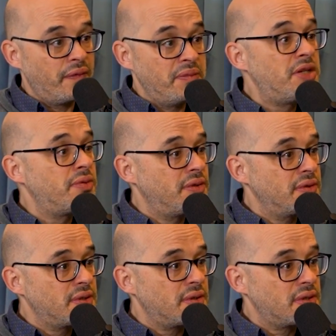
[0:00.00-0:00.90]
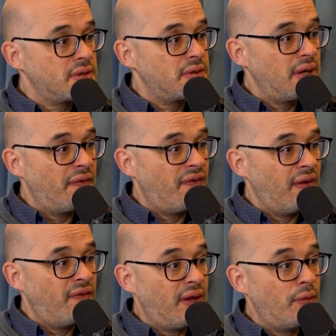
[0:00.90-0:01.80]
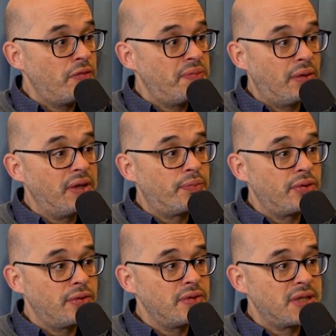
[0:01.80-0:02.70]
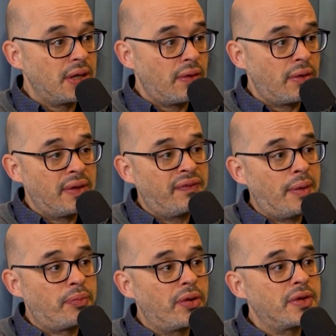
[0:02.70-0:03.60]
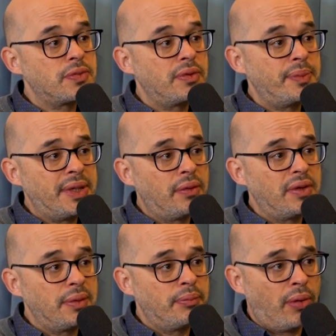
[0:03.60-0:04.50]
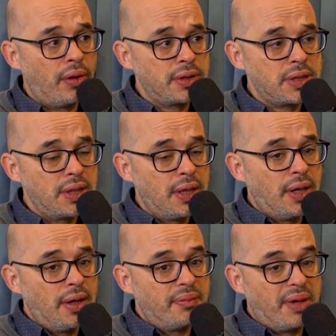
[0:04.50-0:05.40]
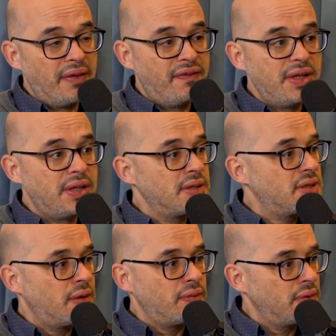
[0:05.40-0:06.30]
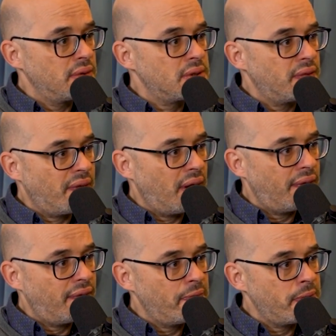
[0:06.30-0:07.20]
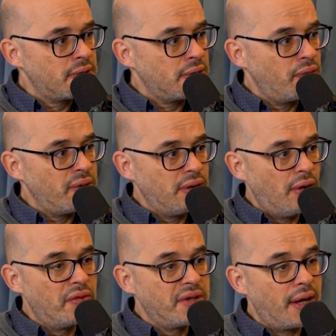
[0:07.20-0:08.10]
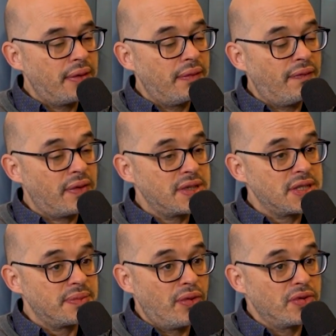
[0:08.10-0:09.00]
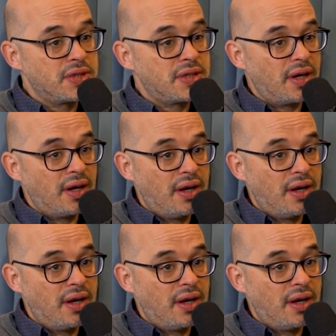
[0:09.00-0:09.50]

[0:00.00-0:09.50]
meat producers. If they would be only producing, or if their products would be only bought by vegans, they wouldn't survive. So we know that, for instance, most